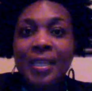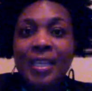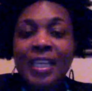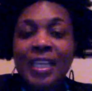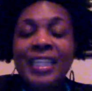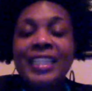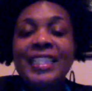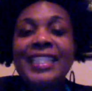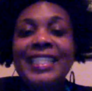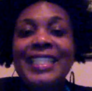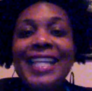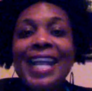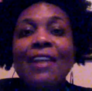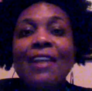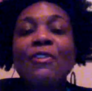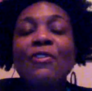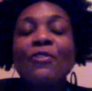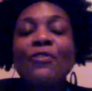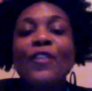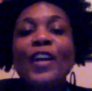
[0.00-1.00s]

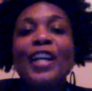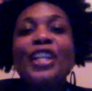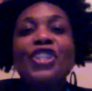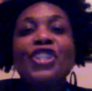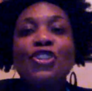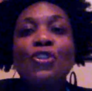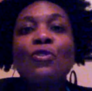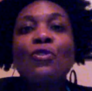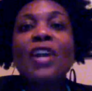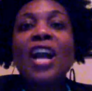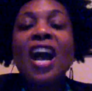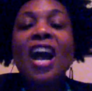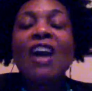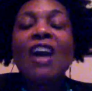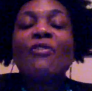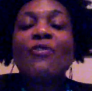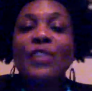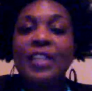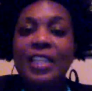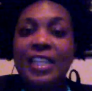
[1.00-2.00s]
sacrifice your
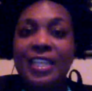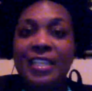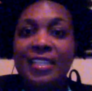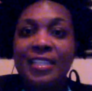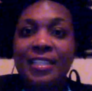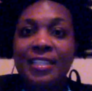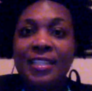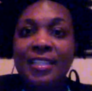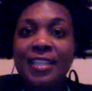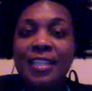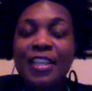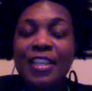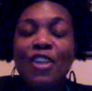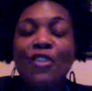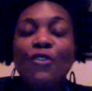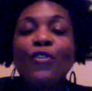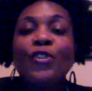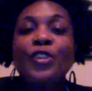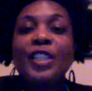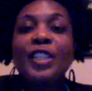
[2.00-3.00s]
confidence
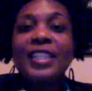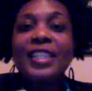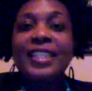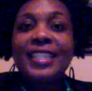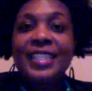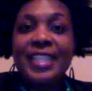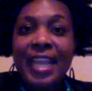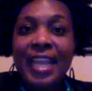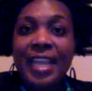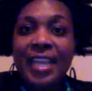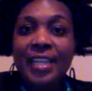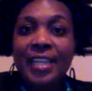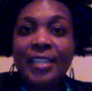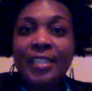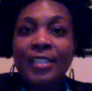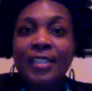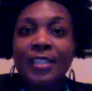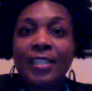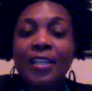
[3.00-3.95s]
for the sake